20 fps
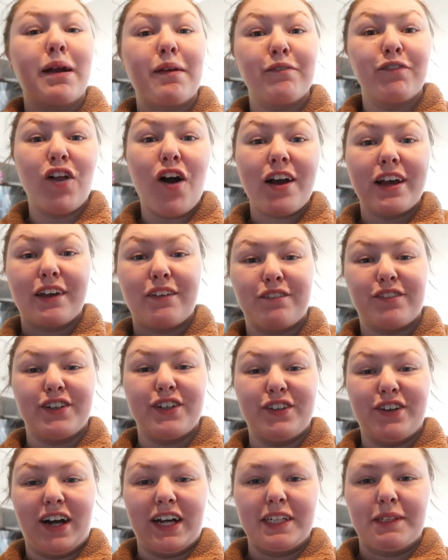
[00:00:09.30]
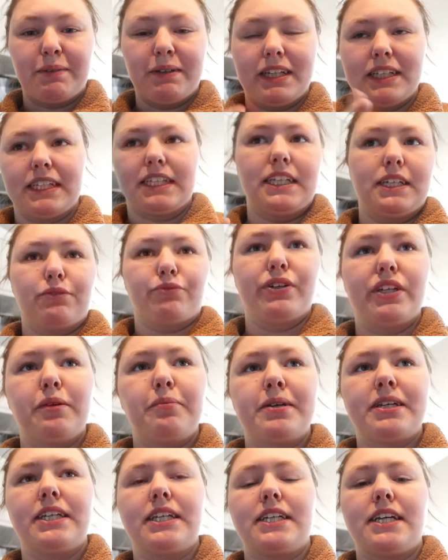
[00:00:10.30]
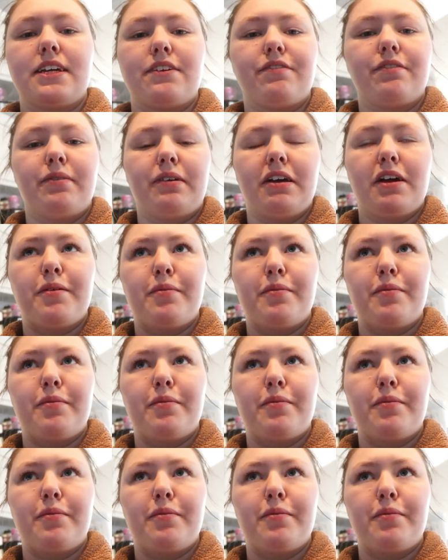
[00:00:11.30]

I'm vlogging for you guys because it's a really busy day for me.